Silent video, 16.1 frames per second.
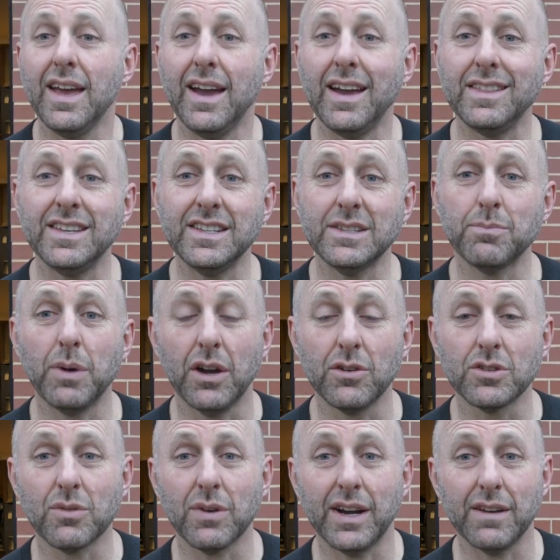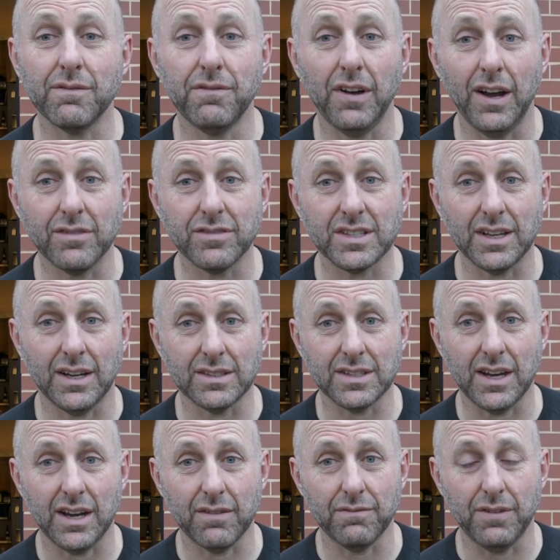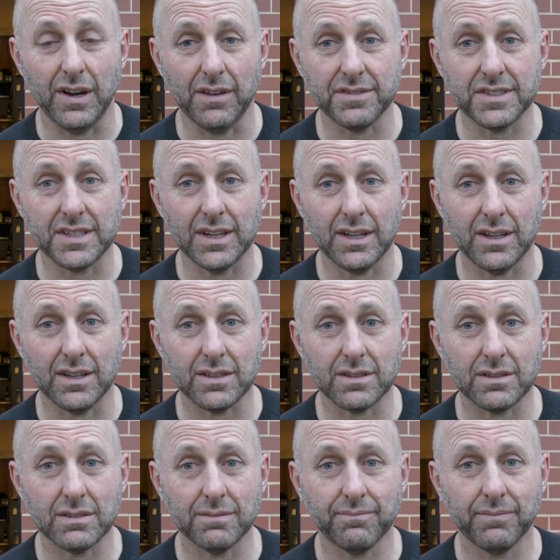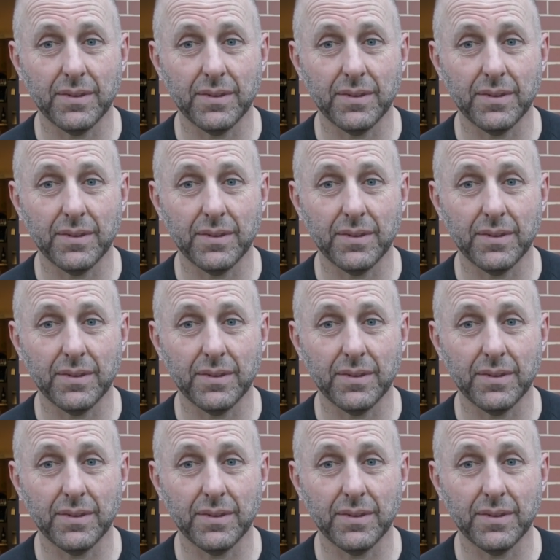and this bow was rated 5 stars out of 5 stars.